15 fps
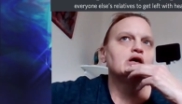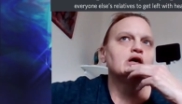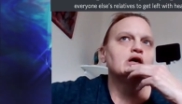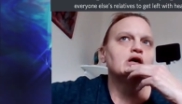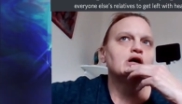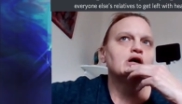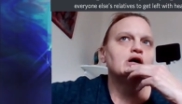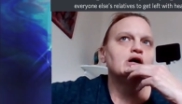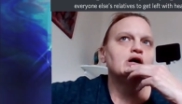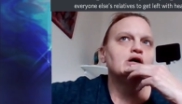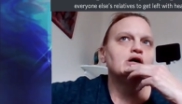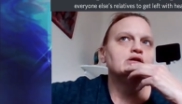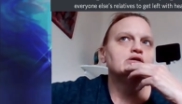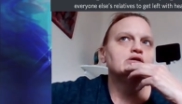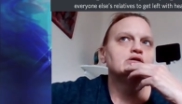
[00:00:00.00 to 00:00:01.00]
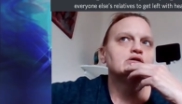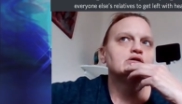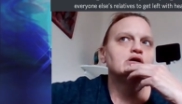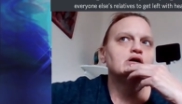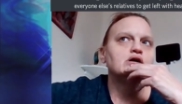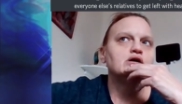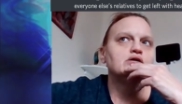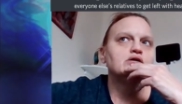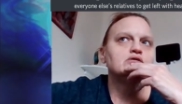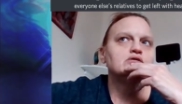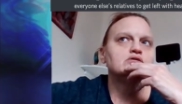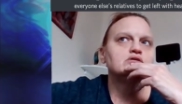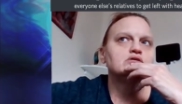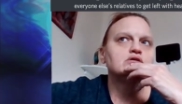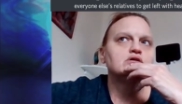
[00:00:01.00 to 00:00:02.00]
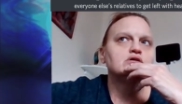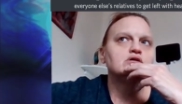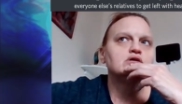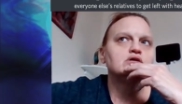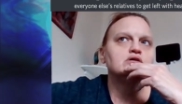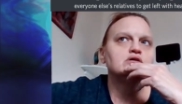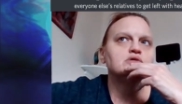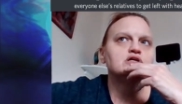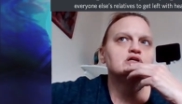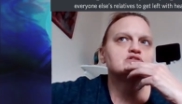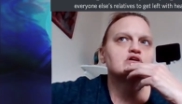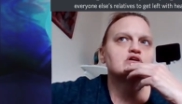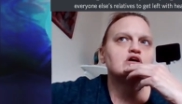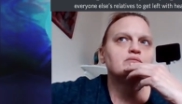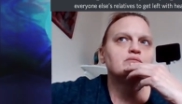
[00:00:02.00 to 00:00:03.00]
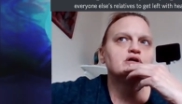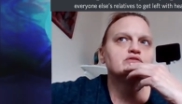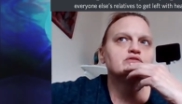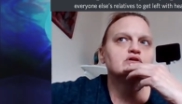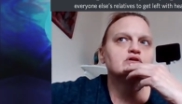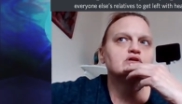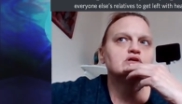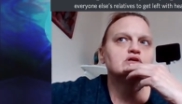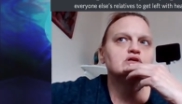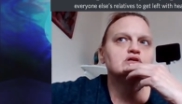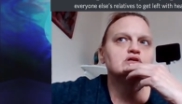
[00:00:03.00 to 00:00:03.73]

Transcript: And he makes a comment that